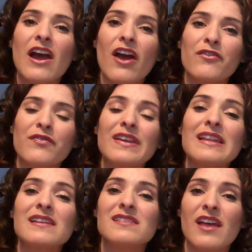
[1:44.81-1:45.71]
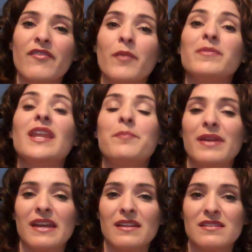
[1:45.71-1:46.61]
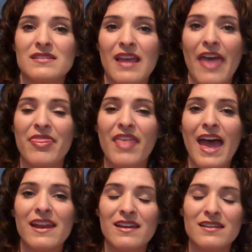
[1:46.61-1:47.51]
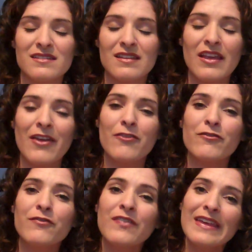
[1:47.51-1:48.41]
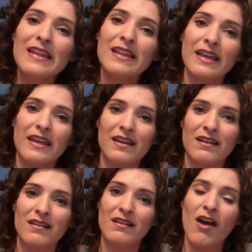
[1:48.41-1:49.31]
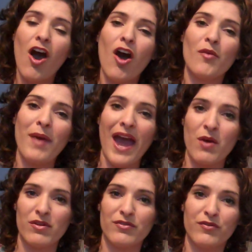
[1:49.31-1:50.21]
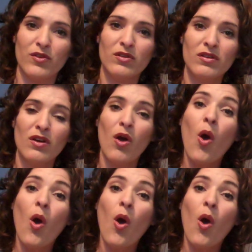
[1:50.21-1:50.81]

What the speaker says: are feelings of omnipotence, and that is feeling all-powerful